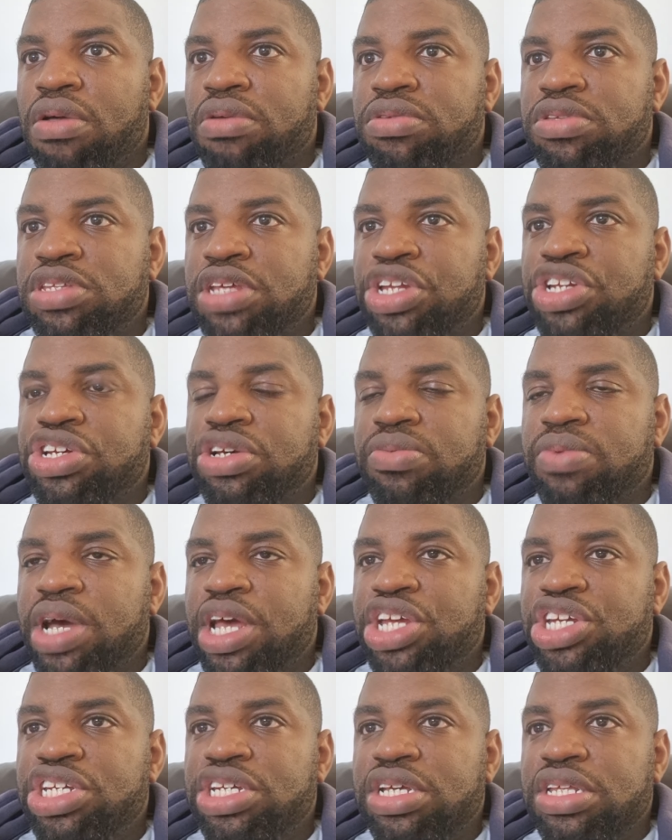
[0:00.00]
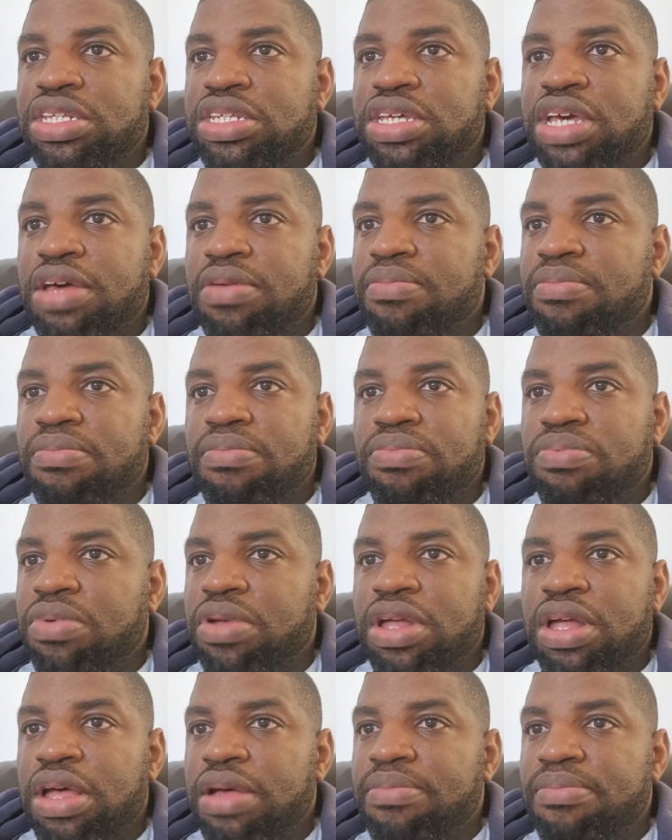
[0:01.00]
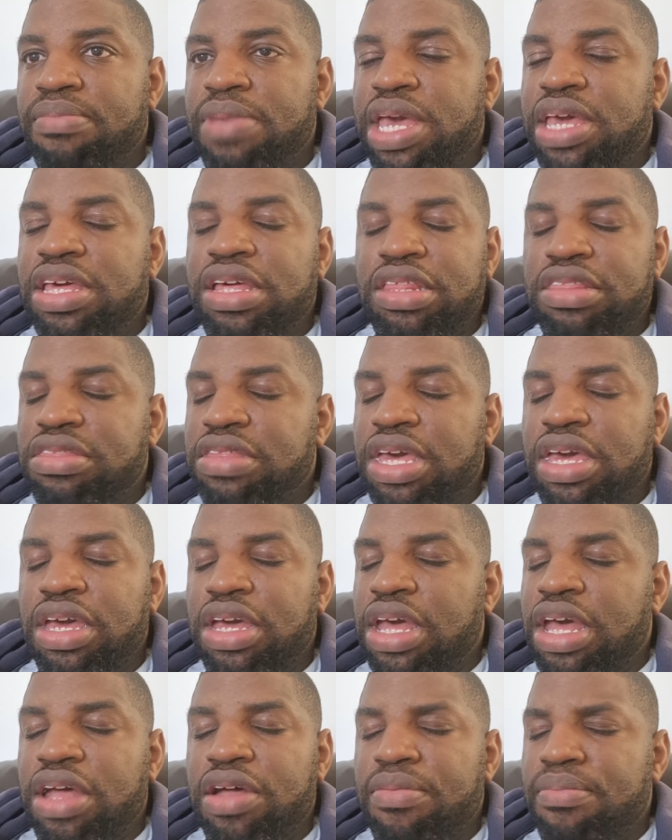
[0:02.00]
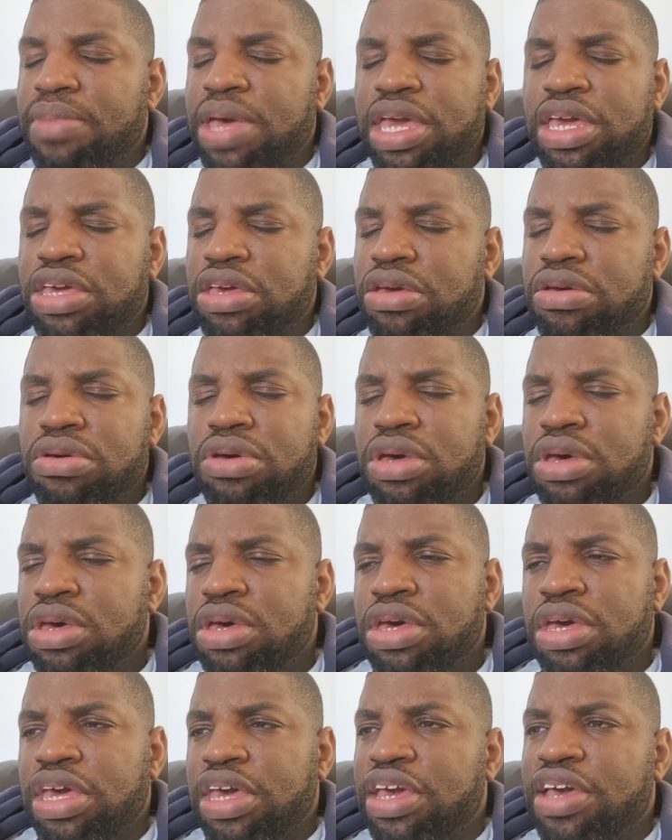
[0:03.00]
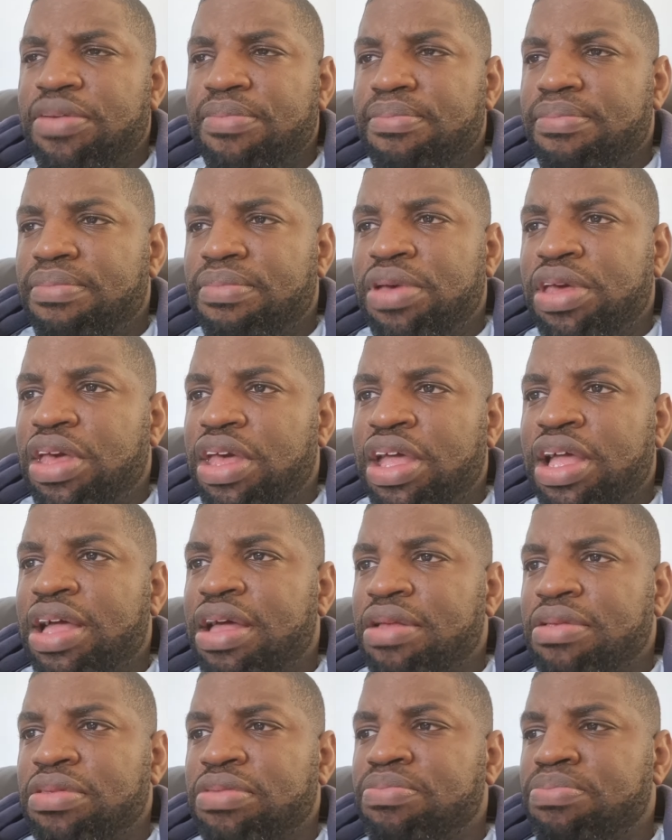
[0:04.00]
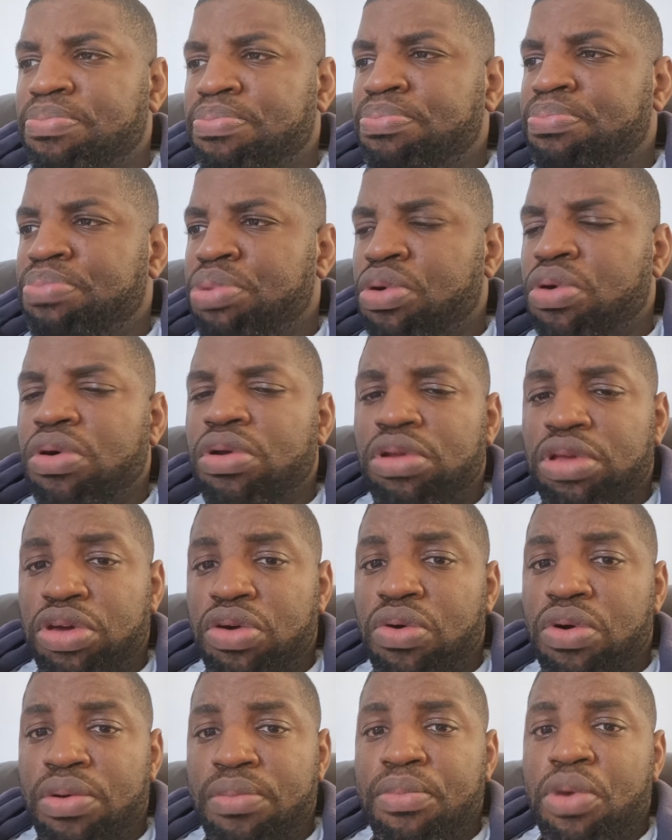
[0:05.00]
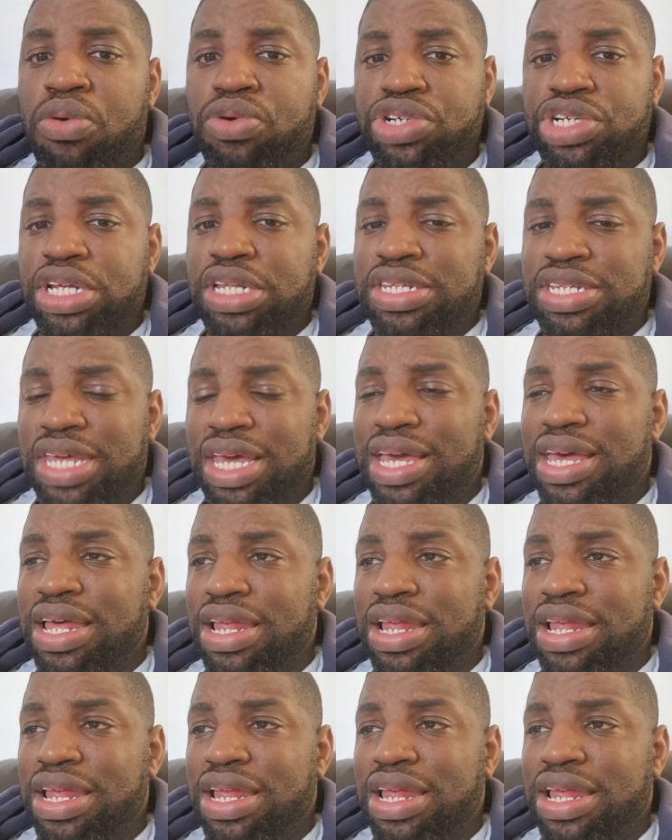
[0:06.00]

situations can make you think, it can boil your emotions,